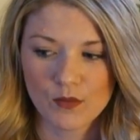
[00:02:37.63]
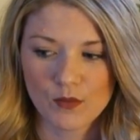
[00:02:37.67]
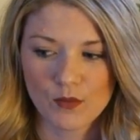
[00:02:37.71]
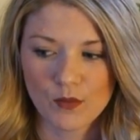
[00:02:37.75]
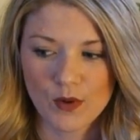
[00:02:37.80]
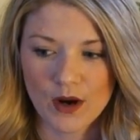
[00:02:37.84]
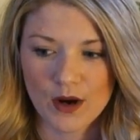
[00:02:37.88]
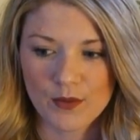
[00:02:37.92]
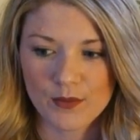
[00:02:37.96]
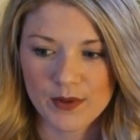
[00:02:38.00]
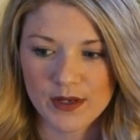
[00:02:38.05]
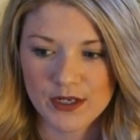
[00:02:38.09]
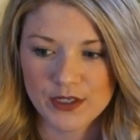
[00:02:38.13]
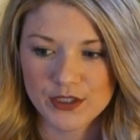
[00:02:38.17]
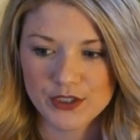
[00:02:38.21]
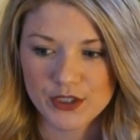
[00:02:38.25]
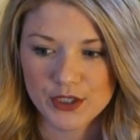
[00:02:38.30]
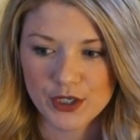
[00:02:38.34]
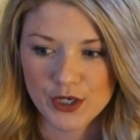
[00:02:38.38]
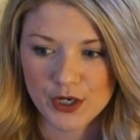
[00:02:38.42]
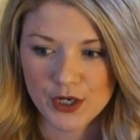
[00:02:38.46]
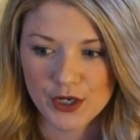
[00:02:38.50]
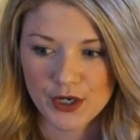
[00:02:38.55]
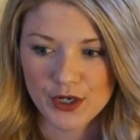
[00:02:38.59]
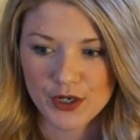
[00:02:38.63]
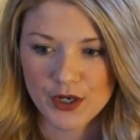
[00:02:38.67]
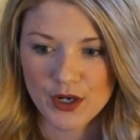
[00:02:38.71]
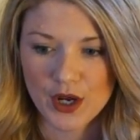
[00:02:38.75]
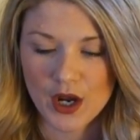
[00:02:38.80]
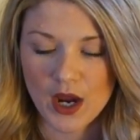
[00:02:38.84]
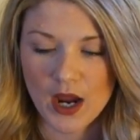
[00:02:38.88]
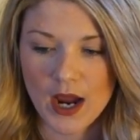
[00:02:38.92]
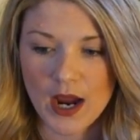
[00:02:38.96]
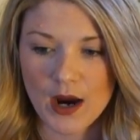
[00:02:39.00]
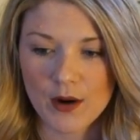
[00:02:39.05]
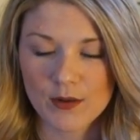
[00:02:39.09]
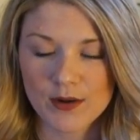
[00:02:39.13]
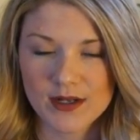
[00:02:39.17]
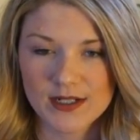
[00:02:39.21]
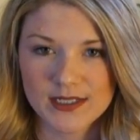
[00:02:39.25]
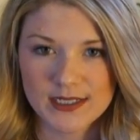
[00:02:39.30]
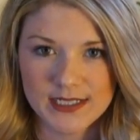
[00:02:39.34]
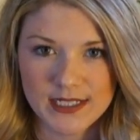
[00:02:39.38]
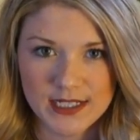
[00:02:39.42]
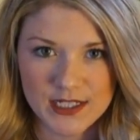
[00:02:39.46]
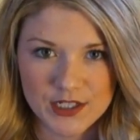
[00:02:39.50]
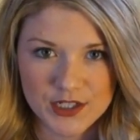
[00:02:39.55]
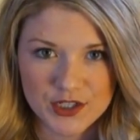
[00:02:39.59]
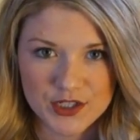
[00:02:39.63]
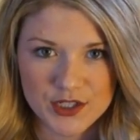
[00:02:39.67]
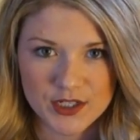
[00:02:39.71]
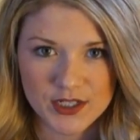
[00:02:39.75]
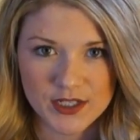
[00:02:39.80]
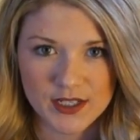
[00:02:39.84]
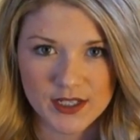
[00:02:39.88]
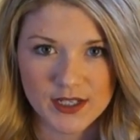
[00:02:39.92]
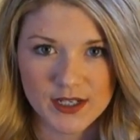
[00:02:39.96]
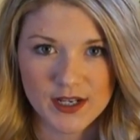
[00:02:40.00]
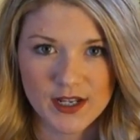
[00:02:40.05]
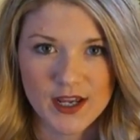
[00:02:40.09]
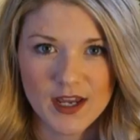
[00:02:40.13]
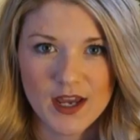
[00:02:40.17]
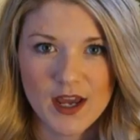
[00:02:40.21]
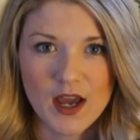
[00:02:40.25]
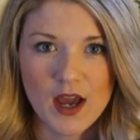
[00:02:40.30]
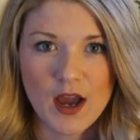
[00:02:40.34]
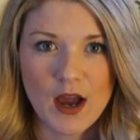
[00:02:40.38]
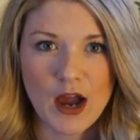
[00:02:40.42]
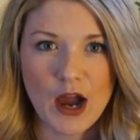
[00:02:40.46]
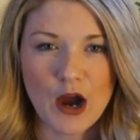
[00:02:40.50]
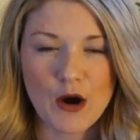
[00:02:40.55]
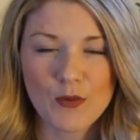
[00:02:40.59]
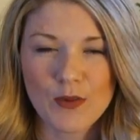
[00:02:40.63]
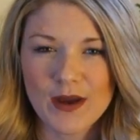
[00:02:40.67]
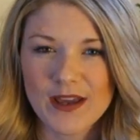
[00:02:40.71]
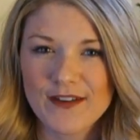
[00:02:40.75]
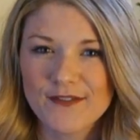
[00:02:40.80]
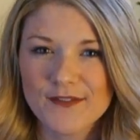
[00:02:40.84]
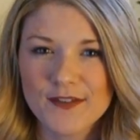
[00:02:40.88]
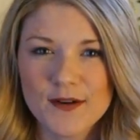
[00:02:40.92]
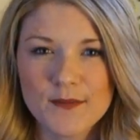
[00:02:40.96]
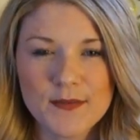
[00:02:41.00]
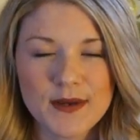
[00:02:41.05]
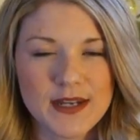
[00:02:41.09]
where we turn our attention away from